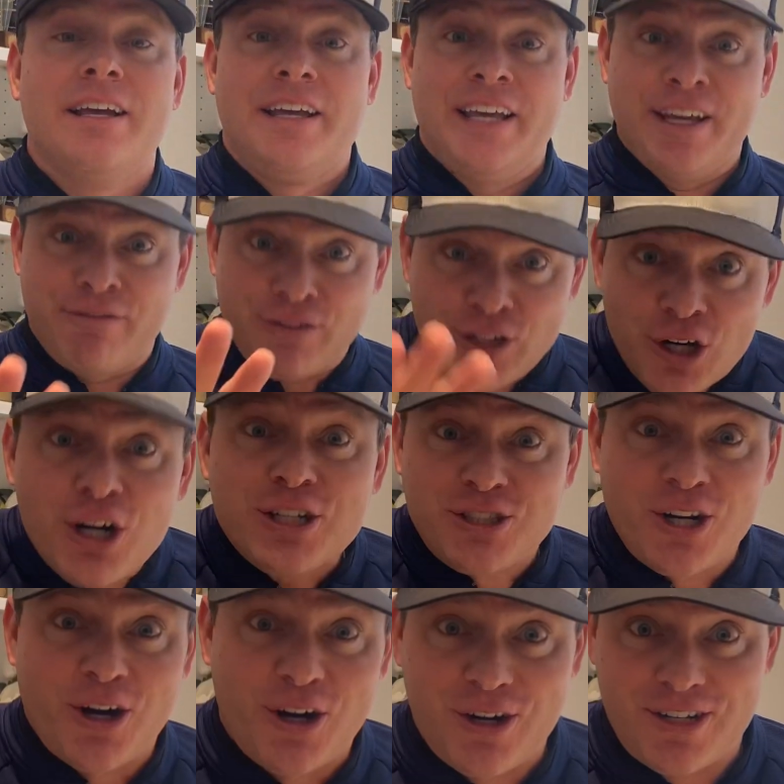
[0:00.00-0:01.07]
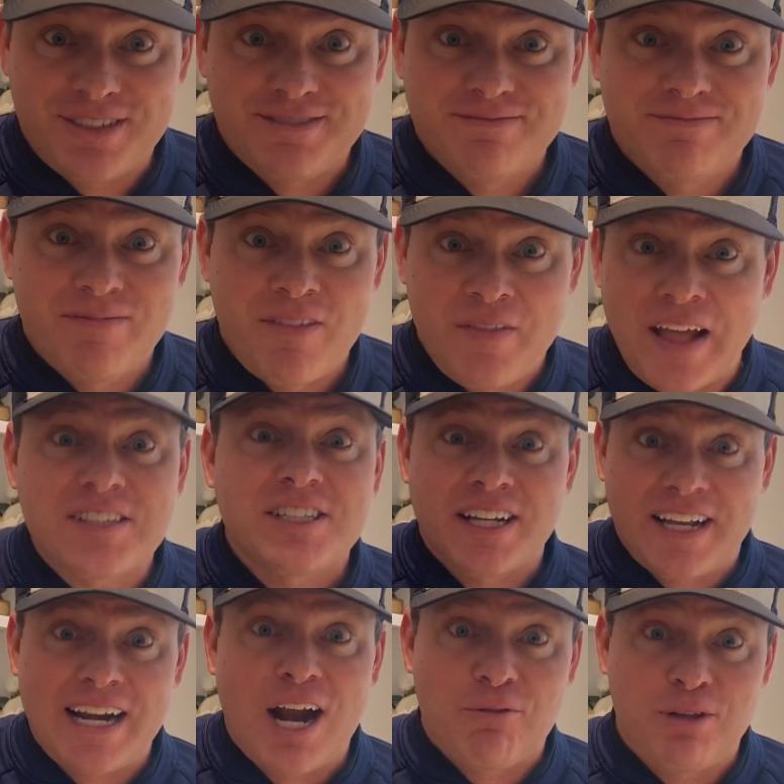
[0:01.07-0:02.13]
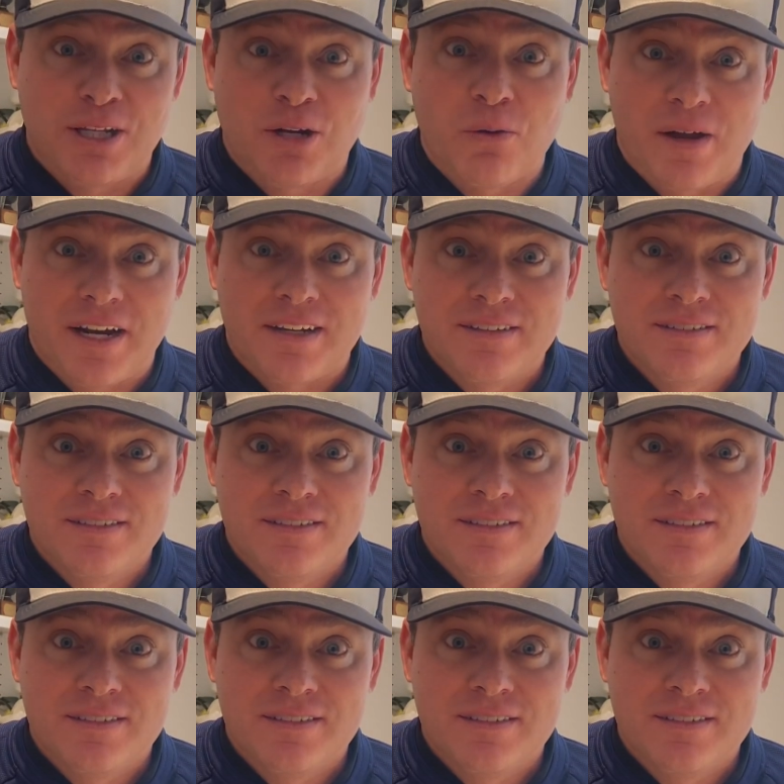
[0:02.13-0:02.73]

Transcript: If you're a turd, that's going to get out really quick.